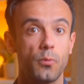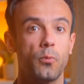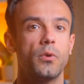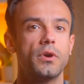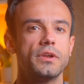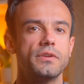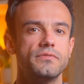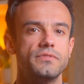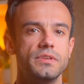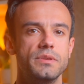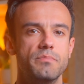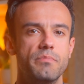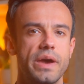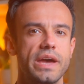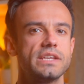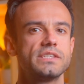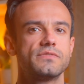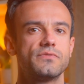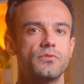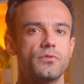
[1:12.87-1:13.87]
one of the
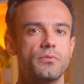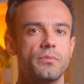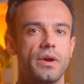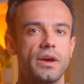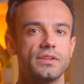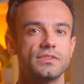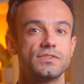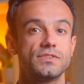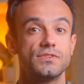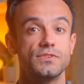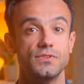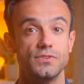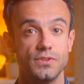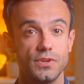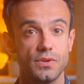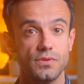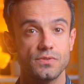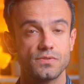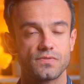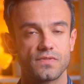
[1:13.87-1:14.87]
best formats to
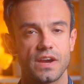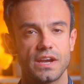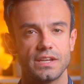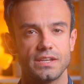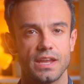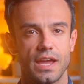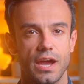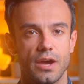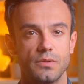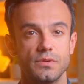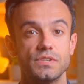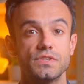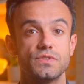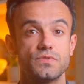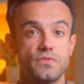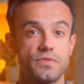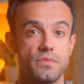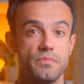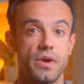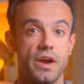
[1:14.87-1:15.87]
use right now is
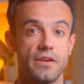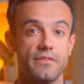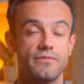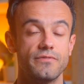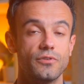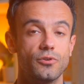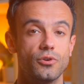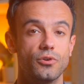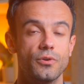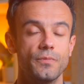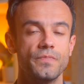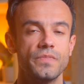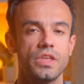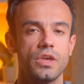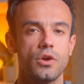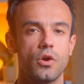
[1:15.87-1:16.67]
3x4,